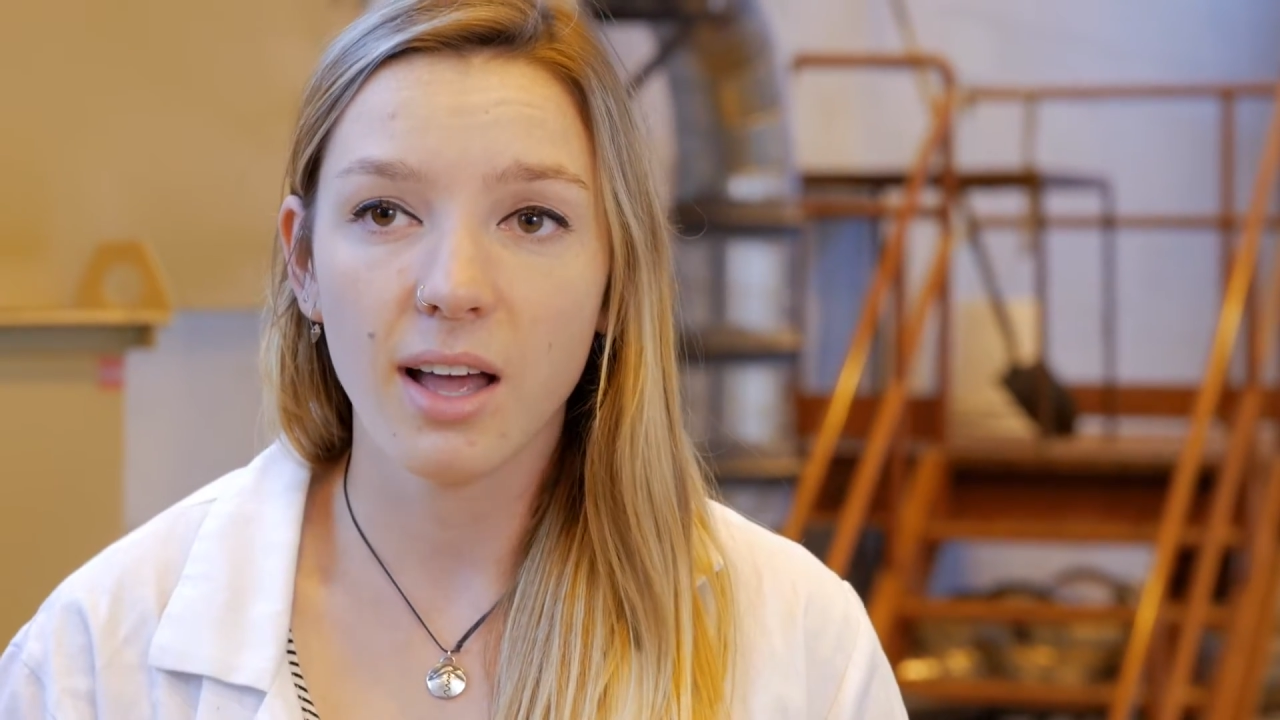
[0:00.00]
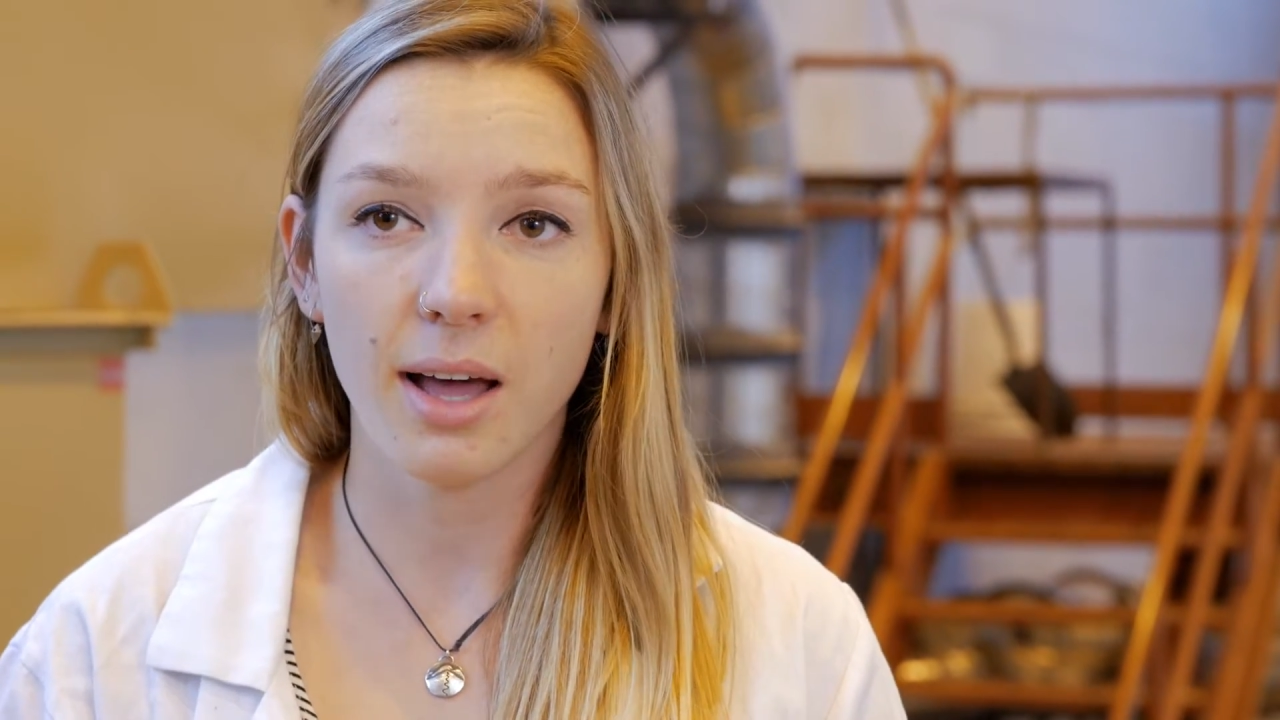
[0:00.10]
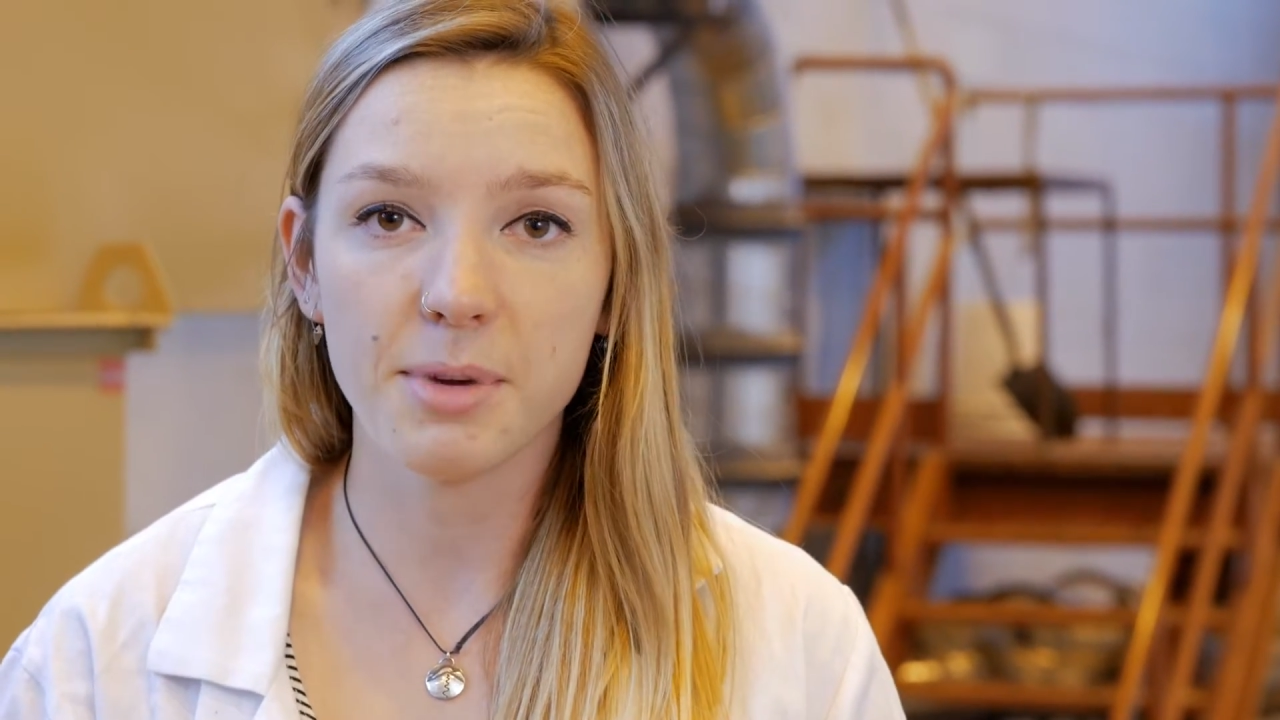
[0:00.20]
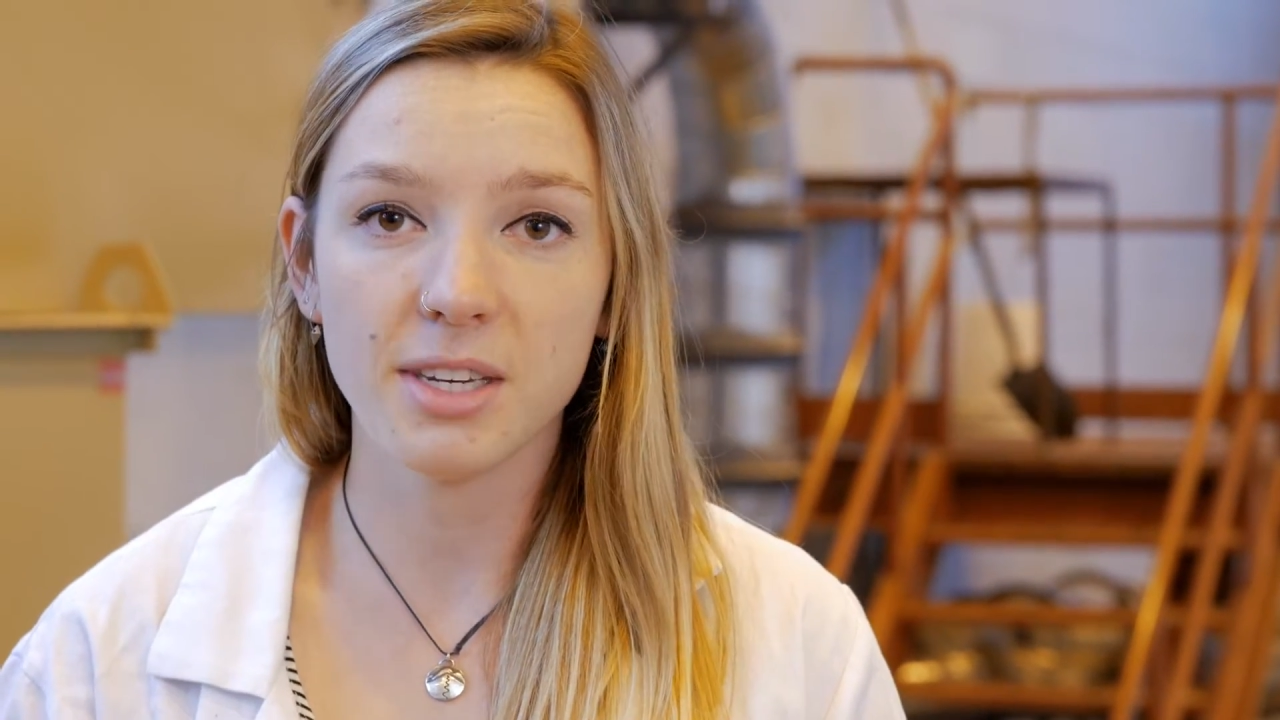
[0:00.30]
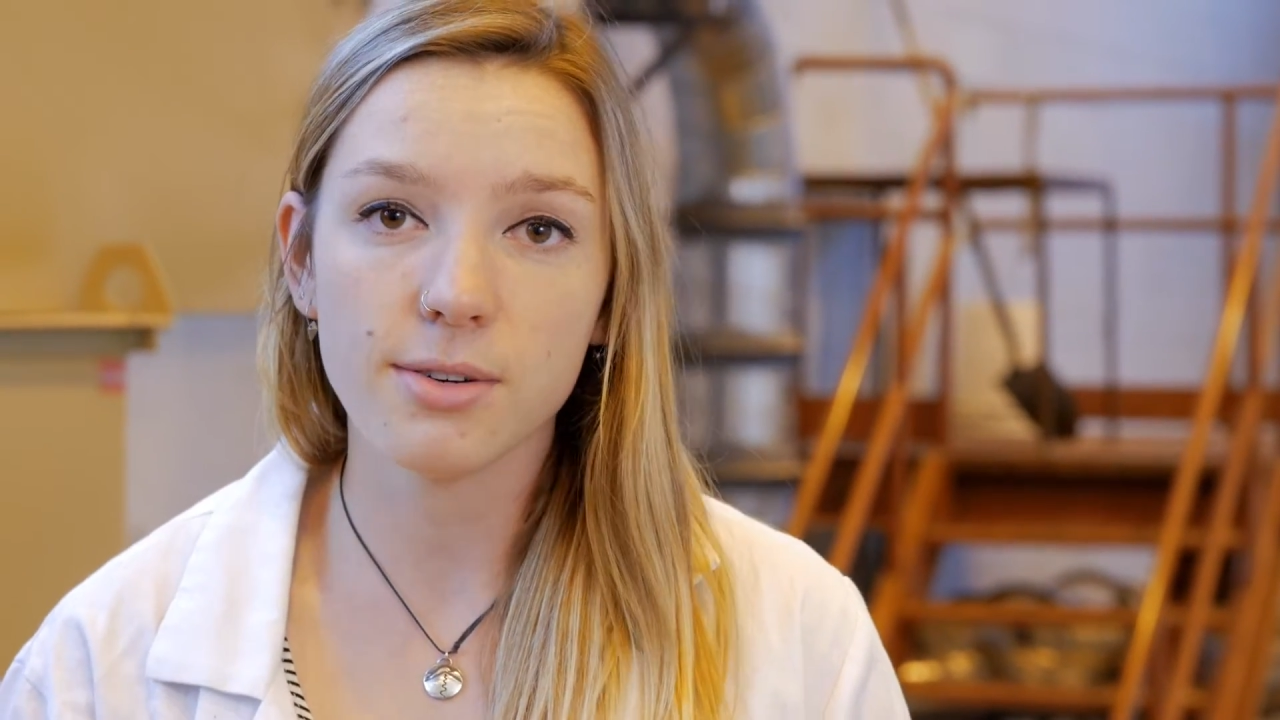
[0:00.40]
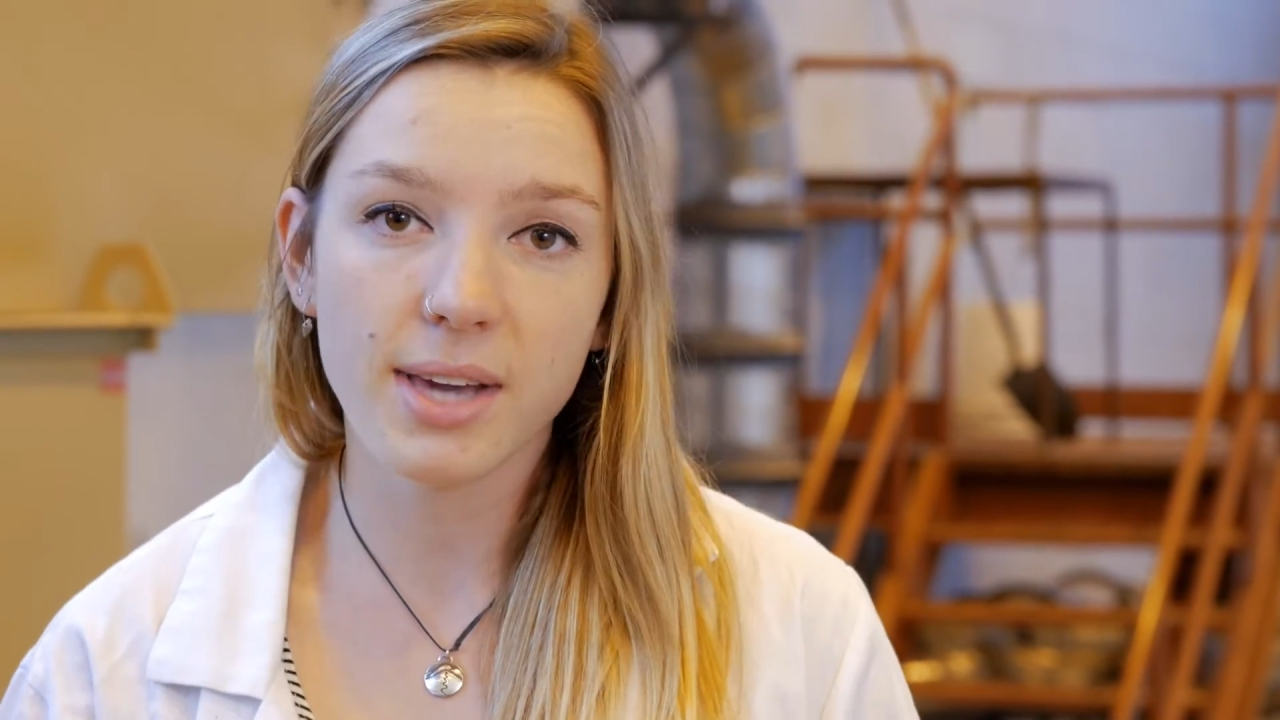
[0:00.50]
I mean, you